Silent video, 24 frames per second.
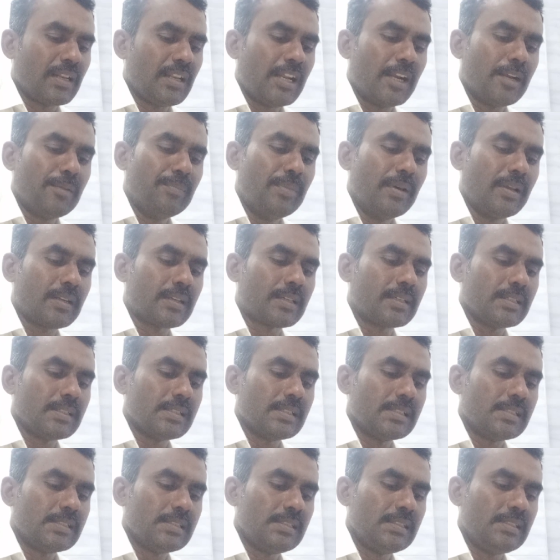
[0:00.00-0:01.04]
Lundberg
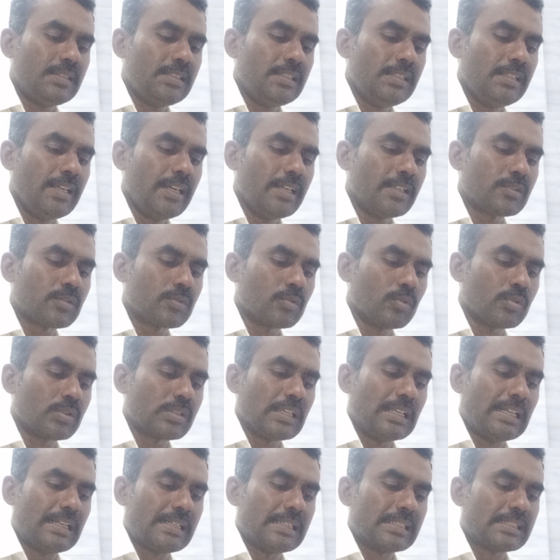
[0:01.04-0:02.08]
GA
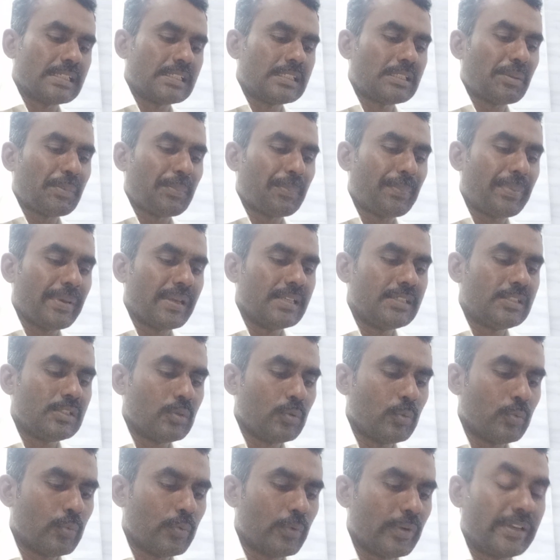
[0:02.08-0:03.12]
Social Research, page
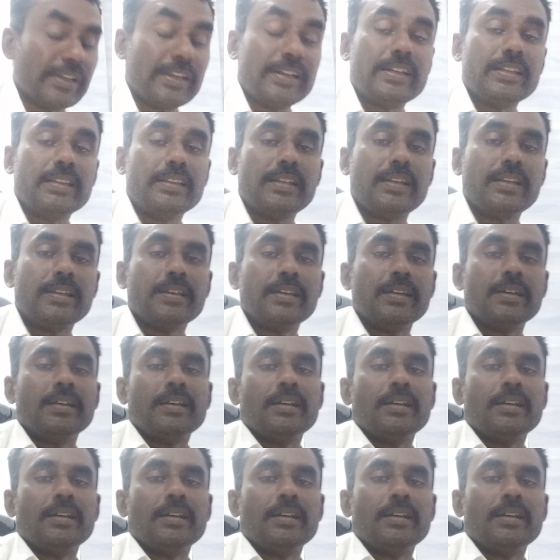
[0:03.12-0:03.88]
183.